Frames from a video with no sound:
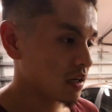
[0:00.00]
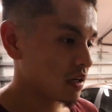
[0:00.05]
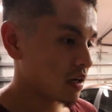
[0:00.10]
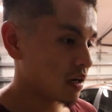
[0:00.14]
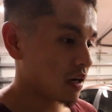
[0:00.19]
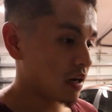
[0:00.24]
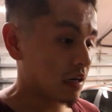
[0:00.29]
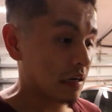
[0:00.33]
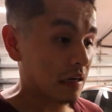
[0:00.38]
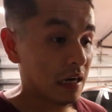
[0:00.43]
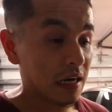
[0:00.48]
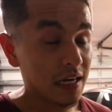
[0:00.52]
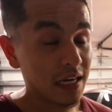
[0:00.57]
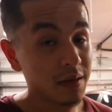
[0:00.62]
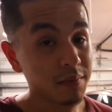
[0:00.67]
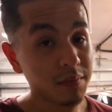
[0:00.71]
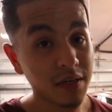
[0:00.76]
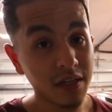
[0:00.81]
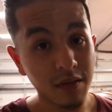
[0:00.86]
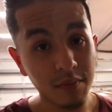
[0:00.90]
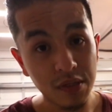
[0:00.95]
I
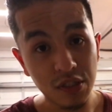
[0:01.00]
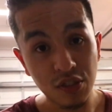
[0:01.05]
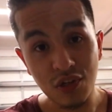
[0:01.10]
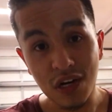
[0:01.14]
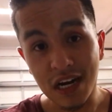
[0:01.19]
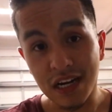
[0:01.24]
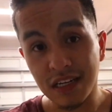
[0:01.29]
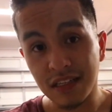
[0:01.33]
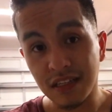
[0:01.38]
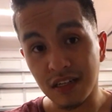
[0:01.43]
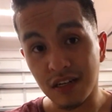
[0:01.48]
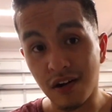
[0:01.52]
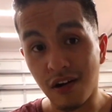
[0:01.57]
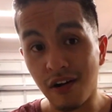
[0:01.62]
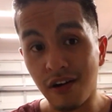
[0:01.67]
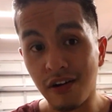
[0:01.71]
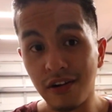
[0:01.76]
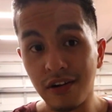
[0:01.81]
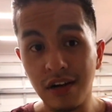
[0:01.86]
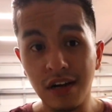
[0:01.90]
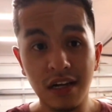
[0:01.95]
am going to be tracking the
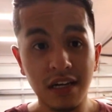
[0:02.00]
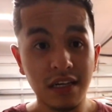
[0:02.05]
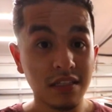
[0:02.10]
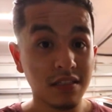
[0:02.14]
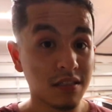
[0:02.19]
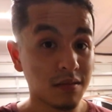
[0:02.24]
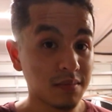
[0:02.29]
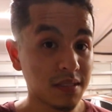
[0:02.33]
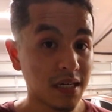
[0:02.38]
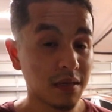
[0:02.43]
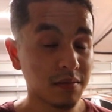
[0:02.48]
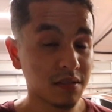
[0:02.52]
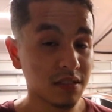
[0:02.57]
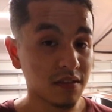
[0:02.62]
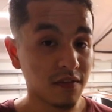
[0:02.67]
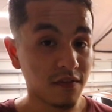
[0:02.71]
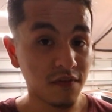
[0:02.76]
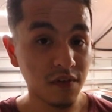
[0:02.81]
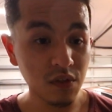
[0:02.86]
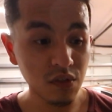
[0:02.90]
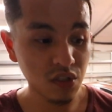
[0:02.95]
car sometimes in
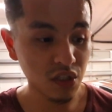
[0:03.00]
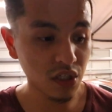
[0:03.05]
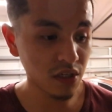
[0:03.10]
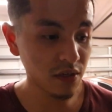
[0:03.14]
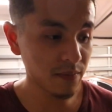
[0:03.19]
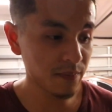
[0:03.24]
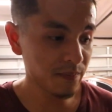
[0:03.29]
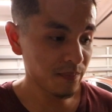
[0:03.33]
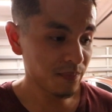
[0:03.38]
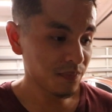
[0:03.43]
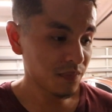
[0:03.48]
the future.